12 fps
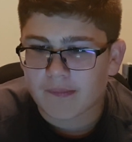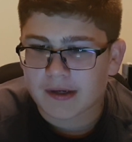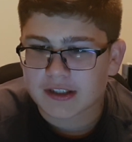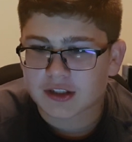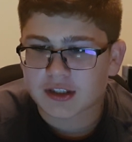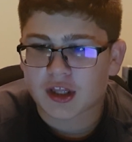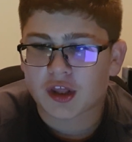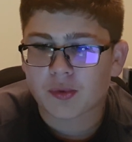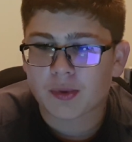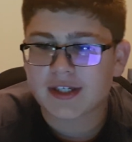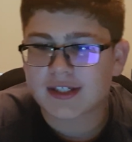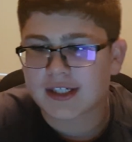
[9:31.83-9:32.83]
Starts at
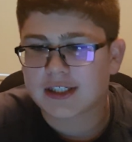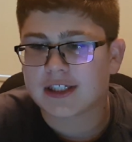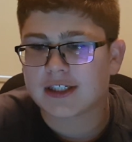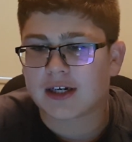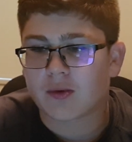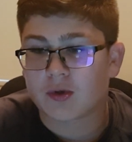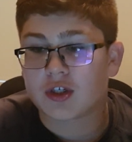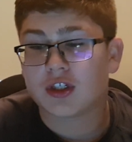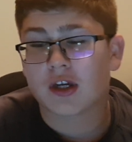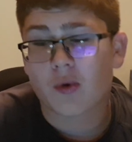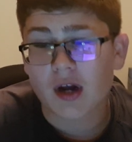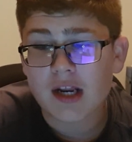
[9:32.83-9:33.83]
$369, which is
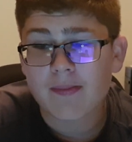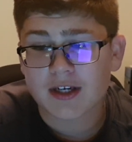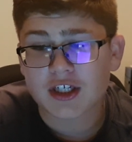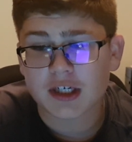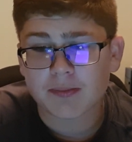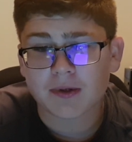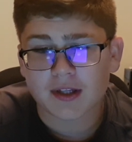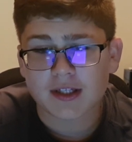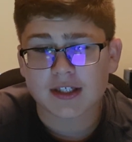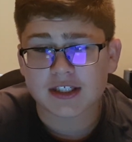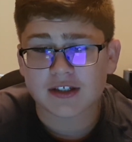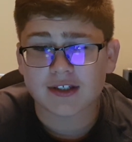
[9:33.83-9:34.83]
quite a bit cheaper than the
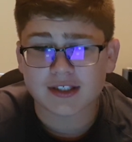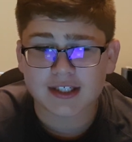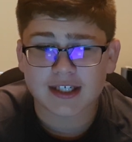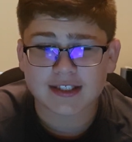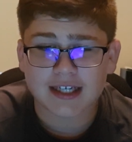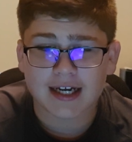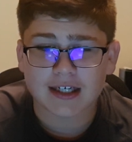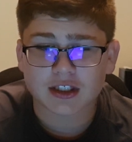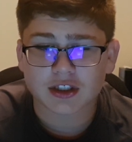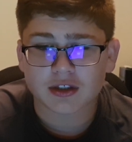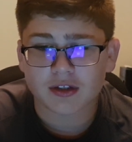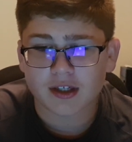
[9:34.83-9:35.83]
Series 6
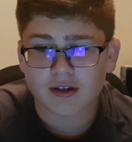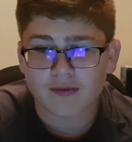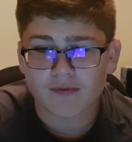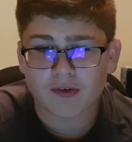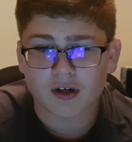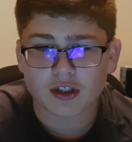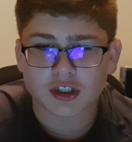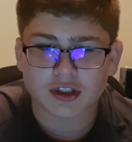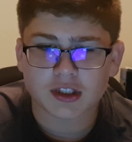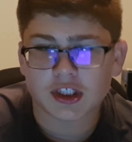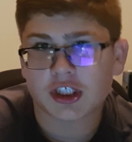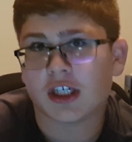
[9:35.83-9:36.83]
actually, for
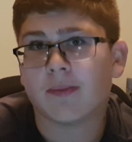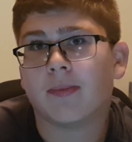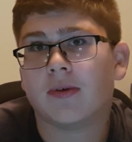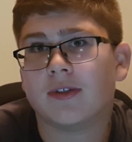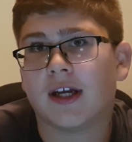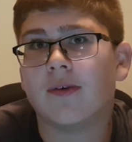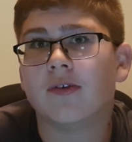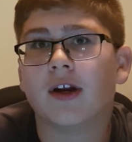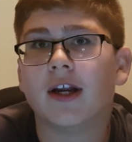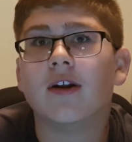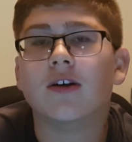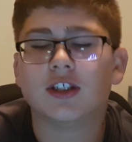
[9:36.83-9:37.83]
just a chip
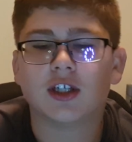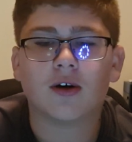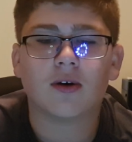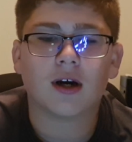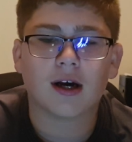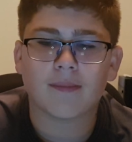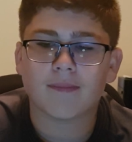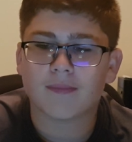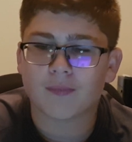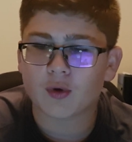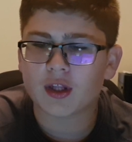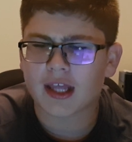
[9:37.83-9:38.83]
downgrade. So
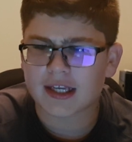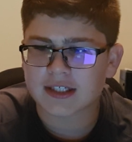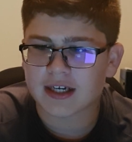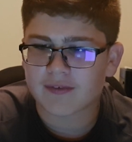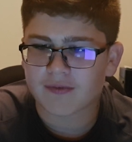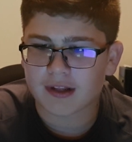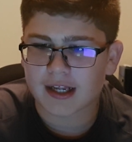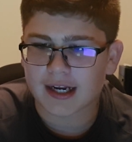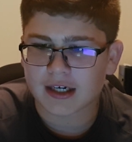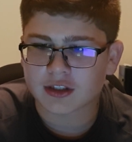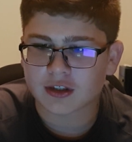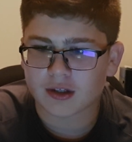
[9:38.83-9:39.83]
really excited for that
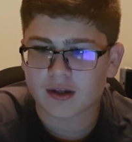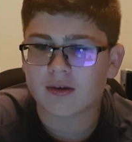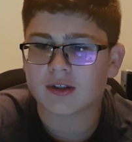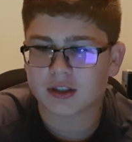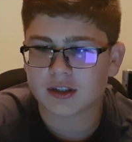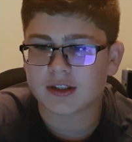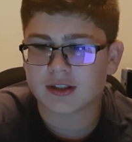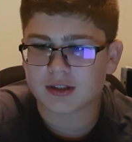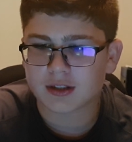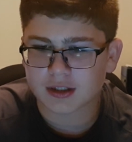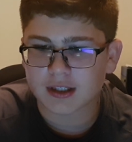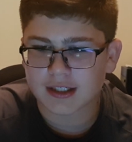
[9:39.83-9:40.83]
actually.
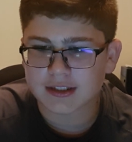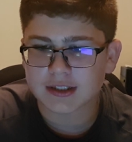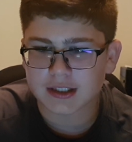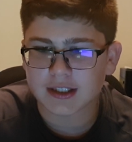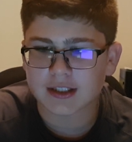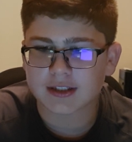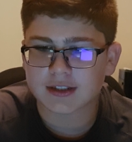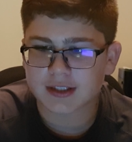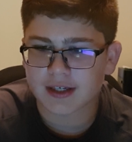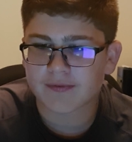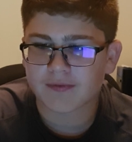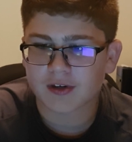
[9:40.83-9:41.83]
The SE is
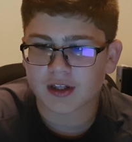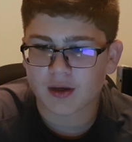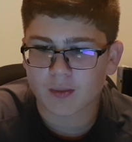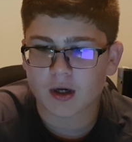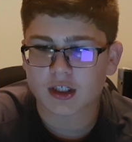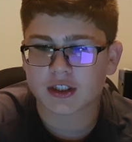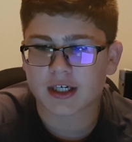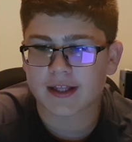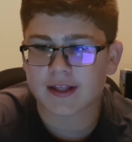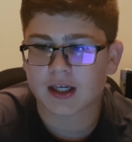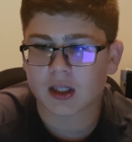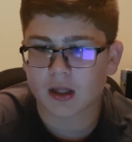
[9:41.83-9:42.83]
definitely a watch that I
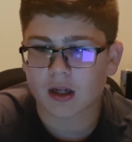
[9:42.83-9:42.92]
think